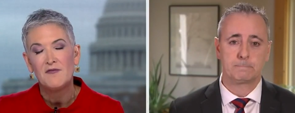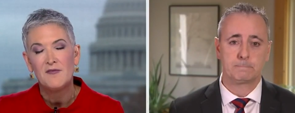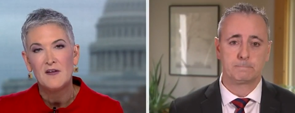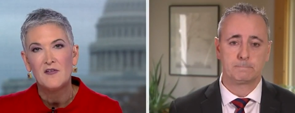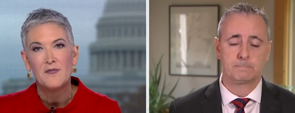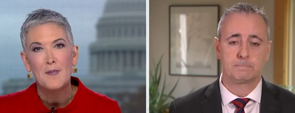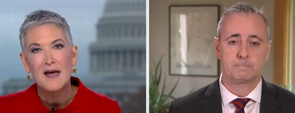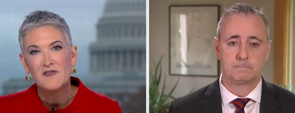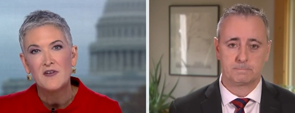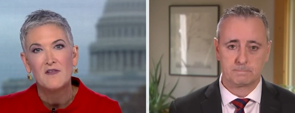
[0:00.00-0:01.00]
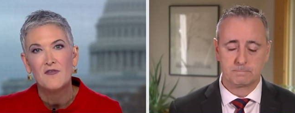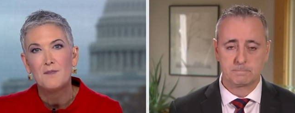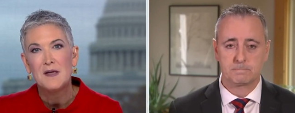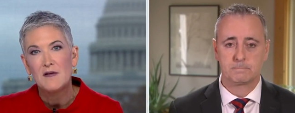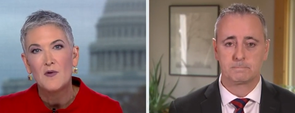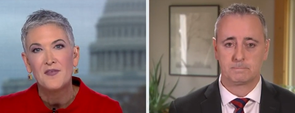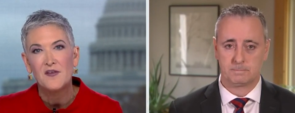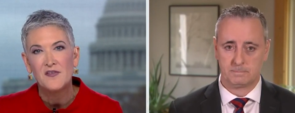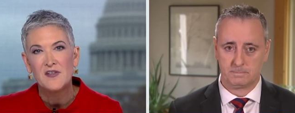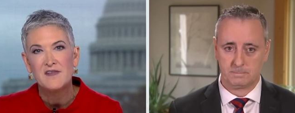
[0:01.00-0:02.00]
Speaker 1: Fitzpatrick, for being with
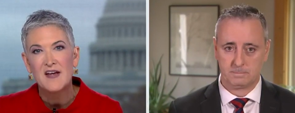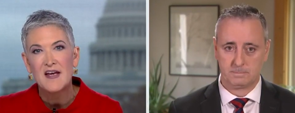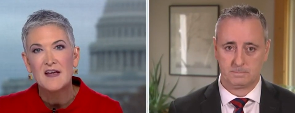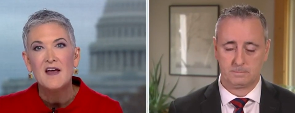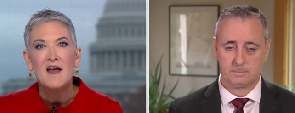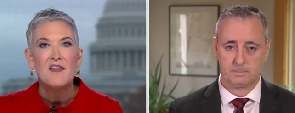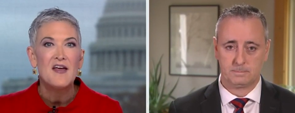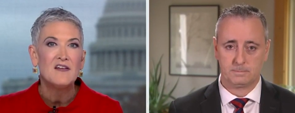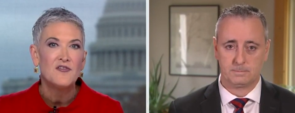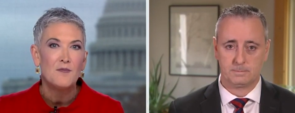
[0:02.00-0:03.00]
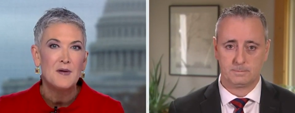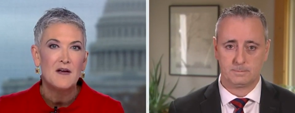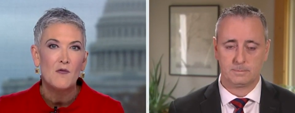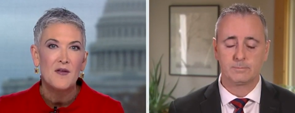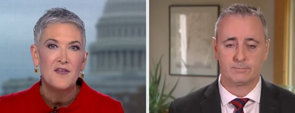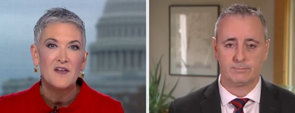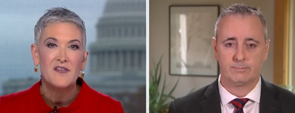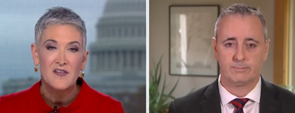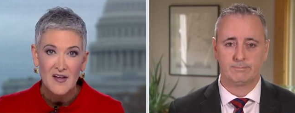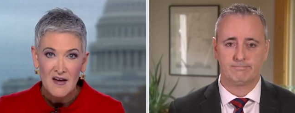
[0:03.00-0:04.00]
us today. Thanks for being with us
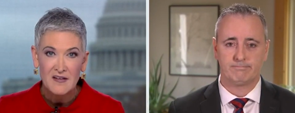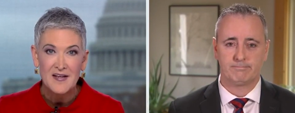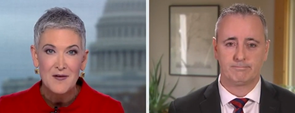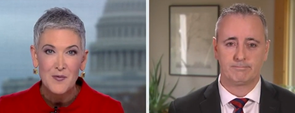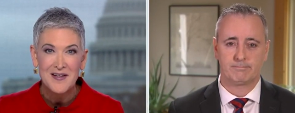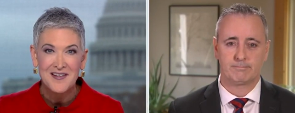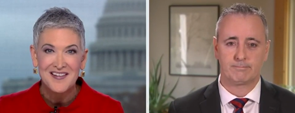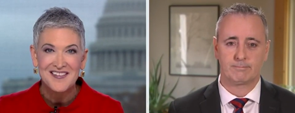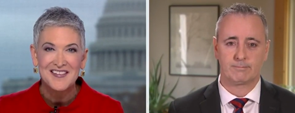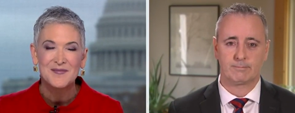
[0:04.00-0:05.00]
this holiday weekend.